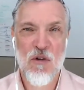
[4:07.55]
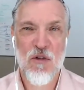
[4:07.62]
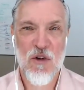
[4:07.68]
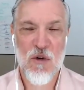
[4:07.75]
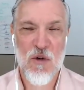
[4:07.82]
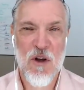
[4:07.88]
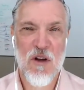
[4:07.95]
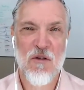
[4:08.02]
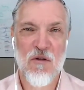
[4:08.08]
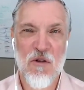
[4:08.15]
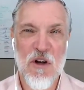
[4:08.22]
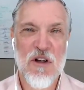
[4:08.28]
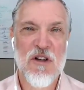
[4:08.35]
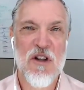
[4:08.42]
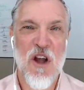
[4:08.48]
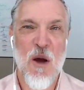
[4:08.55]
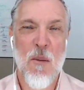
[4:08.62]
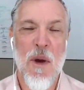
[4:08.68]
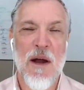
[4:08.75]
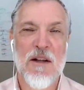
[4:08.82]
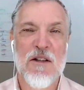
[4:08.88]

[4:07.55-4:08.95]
You can reach them at